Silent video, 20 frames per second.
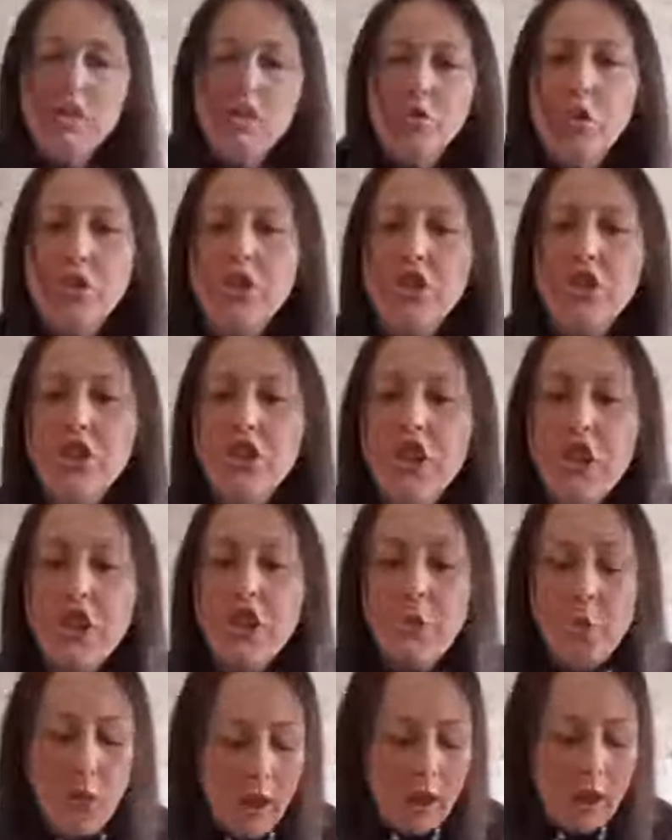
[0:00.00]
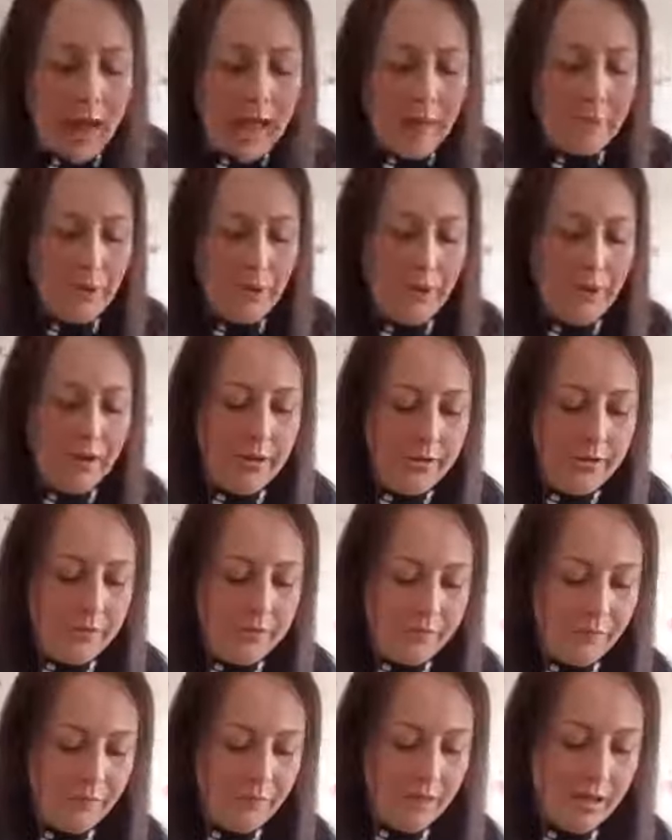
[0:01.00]
So I just want to show you what will
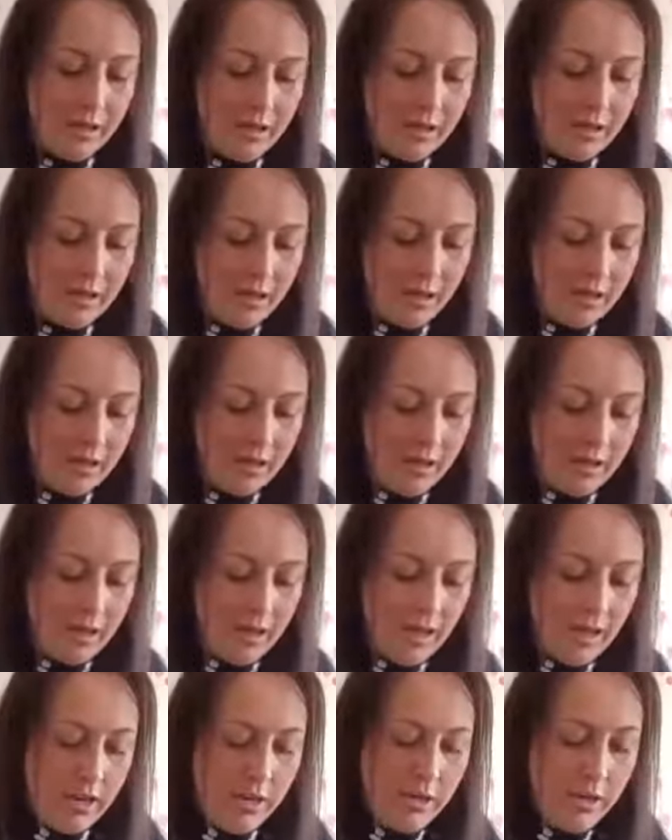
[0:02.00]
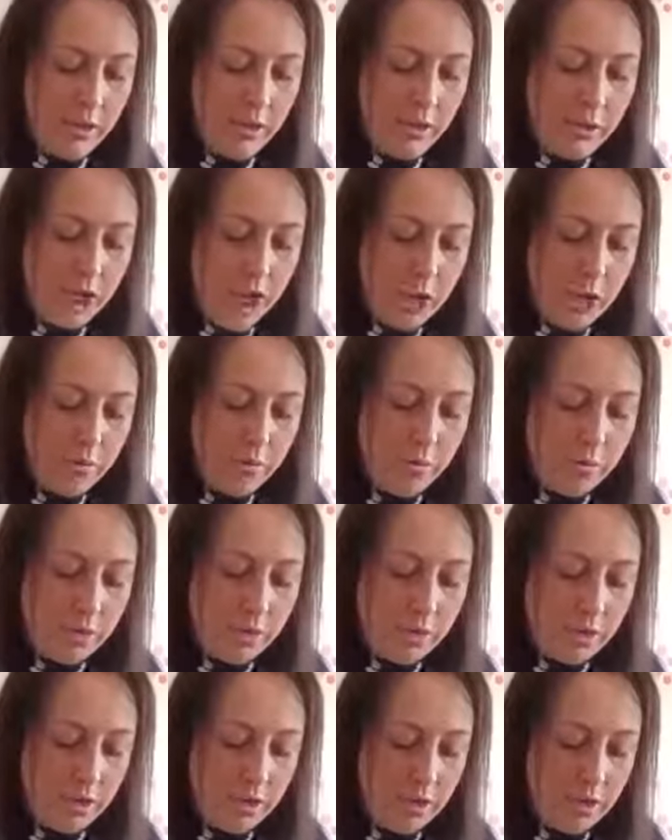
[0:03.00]
happen if you
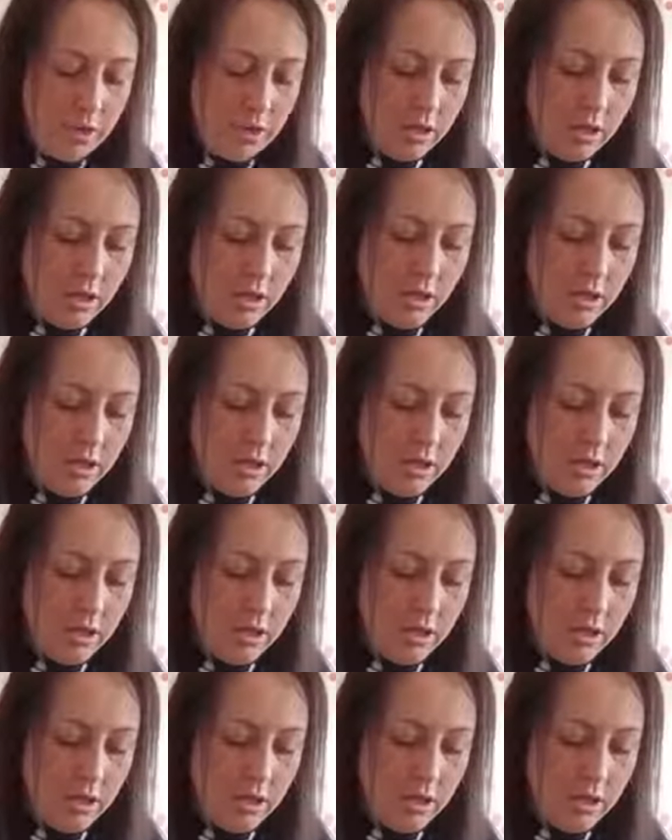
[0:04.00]
don't